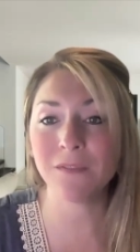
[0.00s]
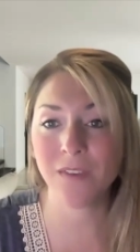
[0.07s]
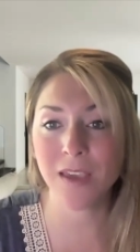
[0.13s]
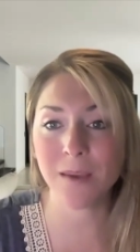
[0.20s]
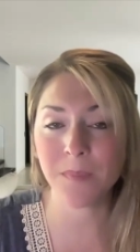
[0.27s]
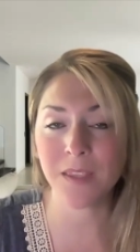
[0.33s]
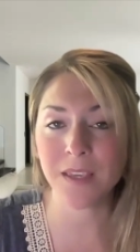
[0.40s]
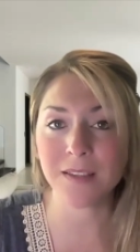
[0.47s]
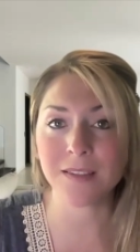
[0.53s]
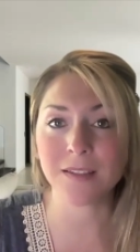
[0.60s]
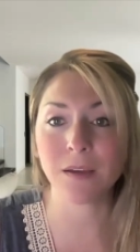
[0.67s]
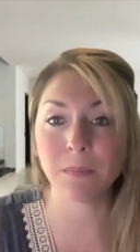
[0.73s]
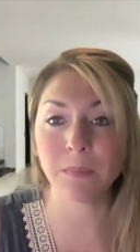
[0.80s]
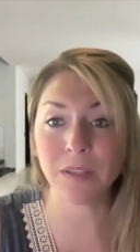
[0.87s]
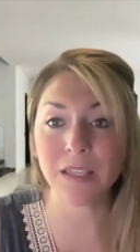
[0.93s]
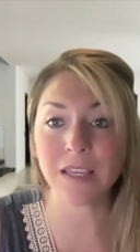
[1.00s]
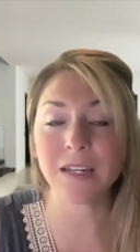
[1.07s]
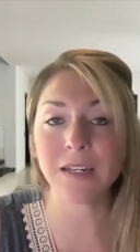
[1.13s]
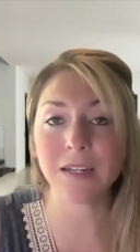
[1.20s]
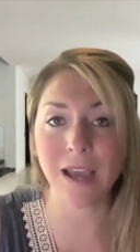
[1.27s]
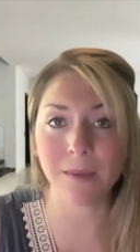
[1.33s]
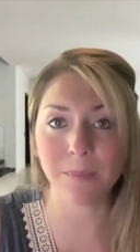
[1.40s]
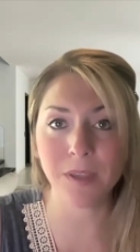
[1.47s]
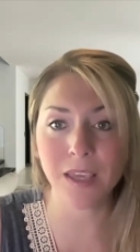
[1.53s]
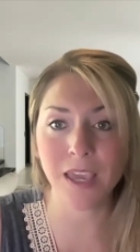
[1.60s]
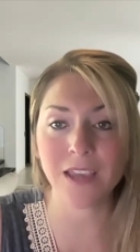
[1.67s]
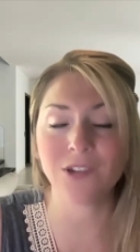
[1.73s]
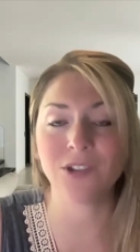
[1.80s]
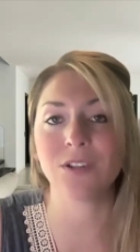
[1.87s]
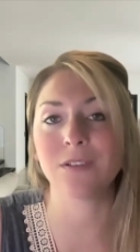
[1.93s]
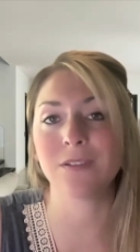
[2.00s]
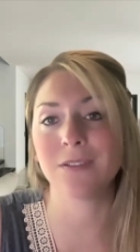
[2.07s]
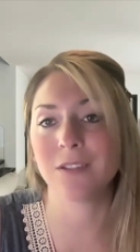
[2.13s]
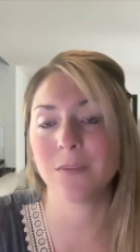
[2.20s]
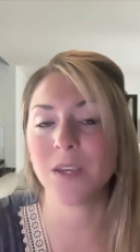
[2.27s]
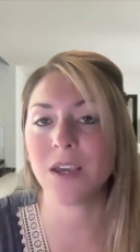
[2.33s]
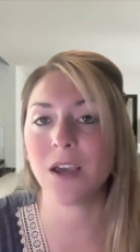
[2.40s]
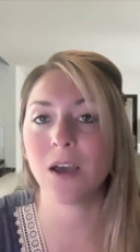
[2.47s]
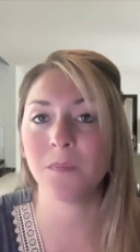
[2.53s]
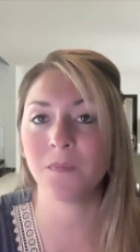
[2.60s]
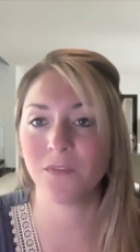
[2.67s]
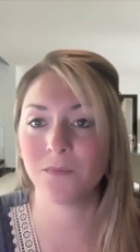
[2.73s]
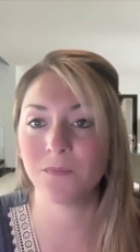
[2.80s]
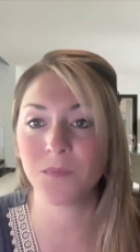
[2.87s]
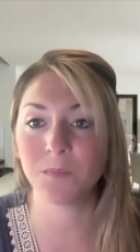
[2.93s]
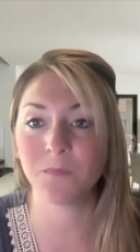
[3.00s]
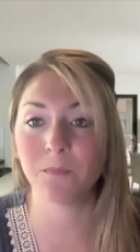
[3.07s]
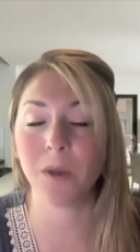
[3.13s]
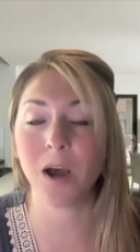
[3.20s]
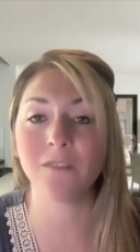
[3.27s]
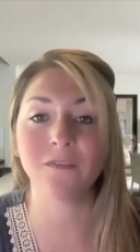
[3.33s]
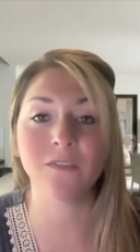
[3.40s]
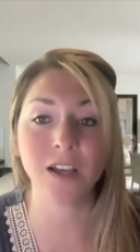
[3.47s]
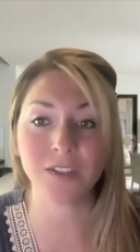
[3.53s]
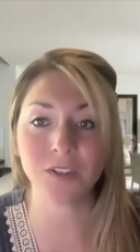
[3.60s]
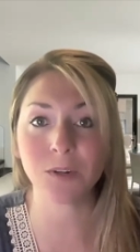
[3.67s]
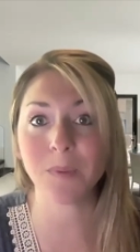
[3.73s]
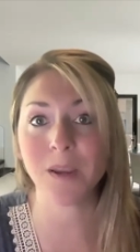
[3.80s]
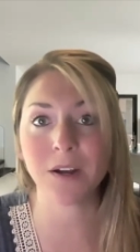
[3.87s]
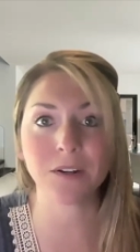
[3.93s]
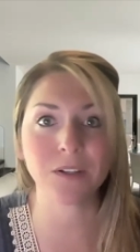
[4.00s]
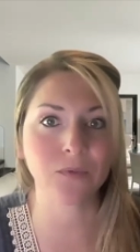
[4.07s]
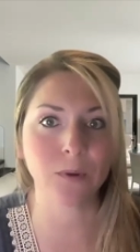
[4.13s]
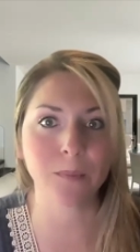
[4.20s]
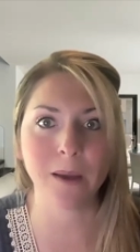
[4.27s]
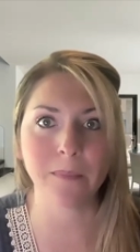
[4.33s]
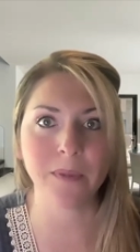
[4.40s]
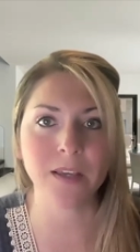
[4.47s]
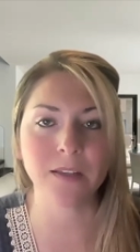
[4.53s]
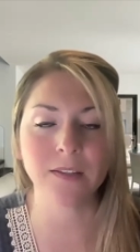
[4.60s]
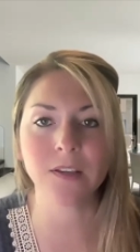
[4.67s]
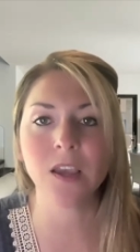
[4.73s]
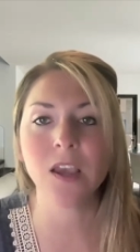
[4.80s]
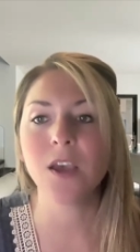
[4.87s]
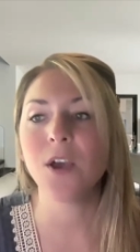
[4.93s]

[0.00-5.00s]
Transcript: families completed applications to become foster parents for puppies?